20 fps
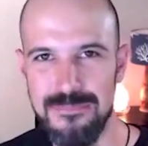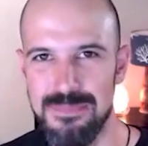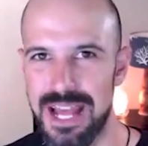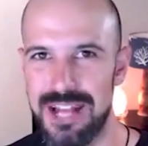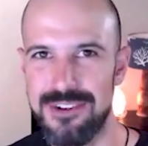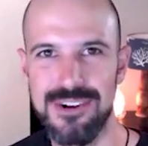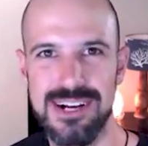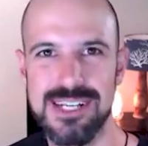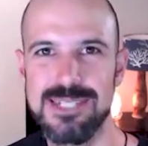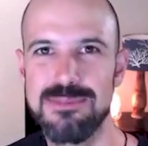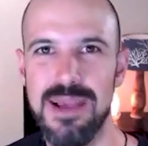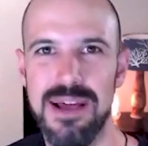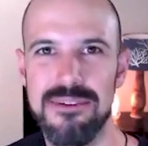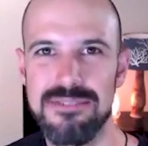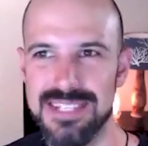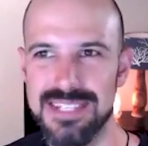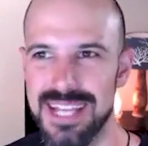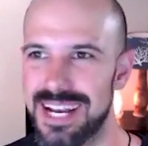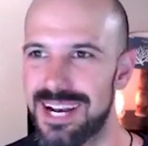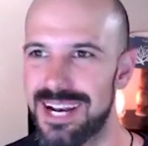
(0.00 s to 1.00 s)
And trust me, I've
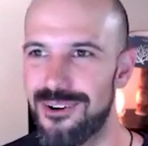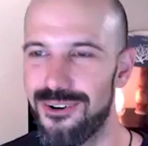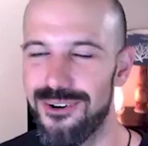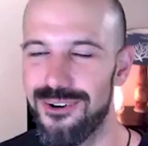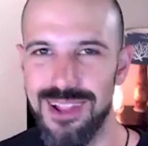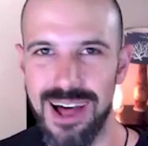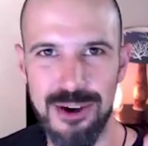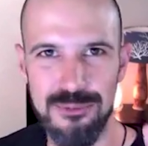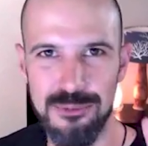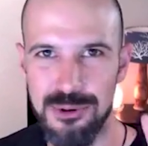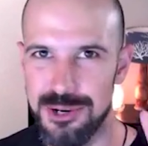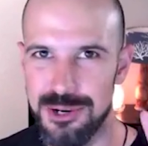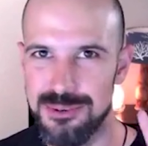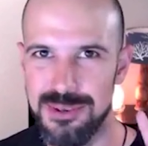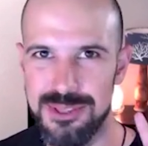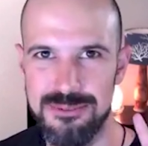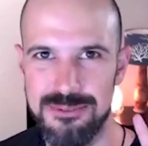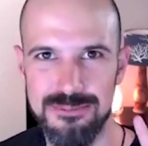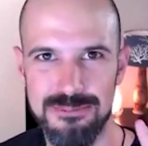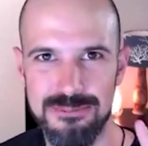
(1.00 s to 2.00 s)
seen it all. I've worked
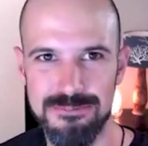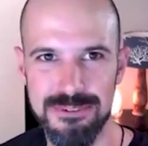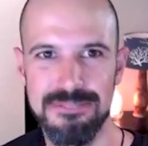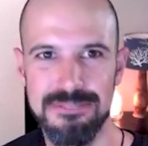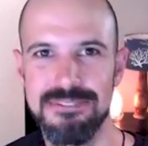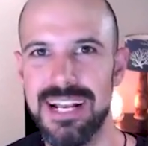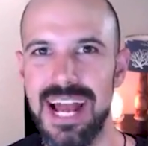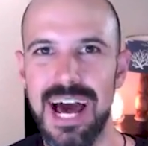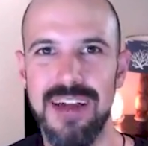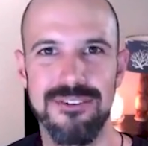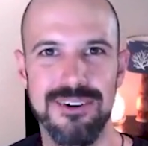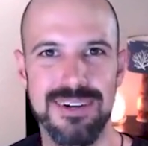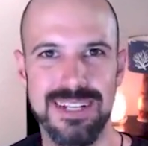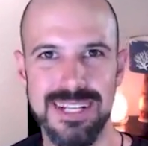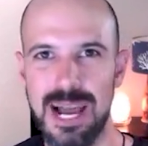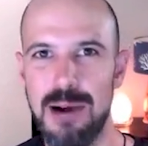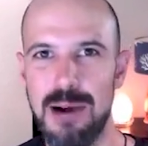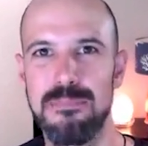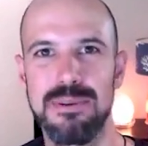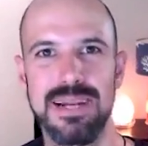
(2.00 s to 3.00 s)
with 1,500
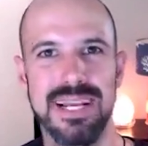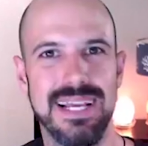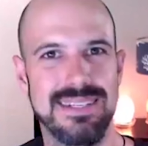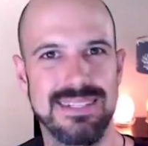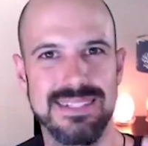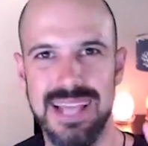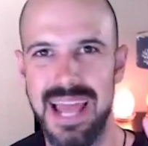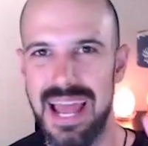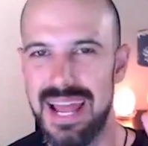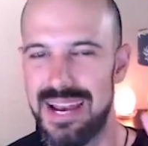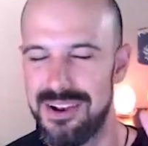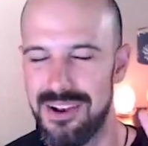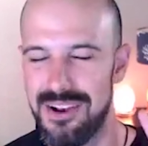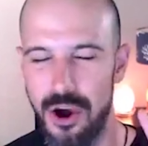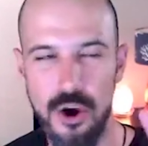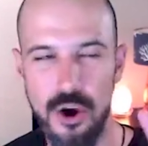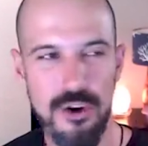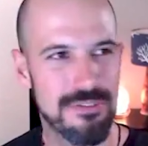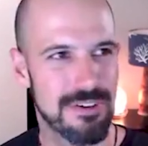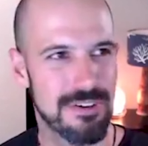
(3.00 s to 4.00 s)
companies and
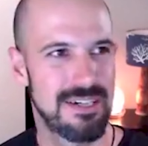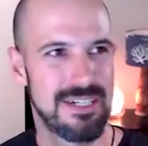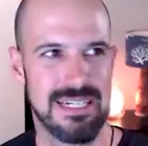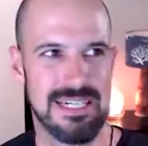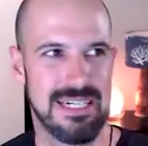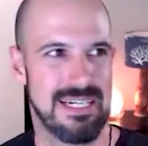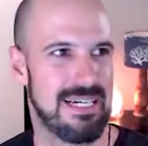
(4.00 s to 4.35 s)
over